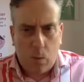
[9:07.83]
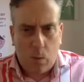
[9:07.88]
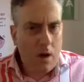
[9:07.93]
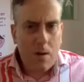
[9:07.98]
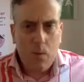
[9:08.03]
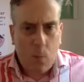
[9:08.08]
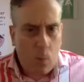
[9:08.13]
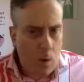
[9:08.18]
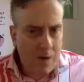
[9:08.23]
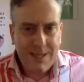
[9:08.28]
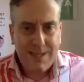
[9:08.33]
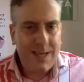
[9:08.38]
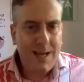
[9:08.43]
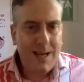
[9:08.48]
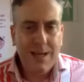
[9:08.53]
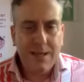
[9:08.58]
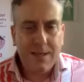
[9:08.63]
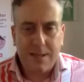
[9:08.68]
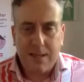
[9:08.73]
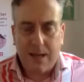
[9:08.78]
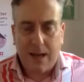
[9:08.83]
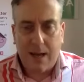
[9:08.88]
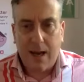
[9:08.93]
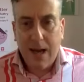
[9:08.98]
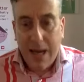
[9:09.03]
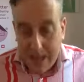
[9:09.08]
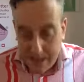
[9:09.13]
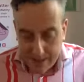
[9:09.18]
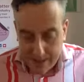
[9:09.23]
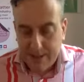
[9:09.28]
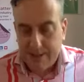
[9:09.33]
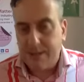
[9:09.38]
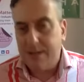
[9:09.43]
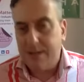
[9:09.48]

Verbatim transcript: Why, why tell us that in their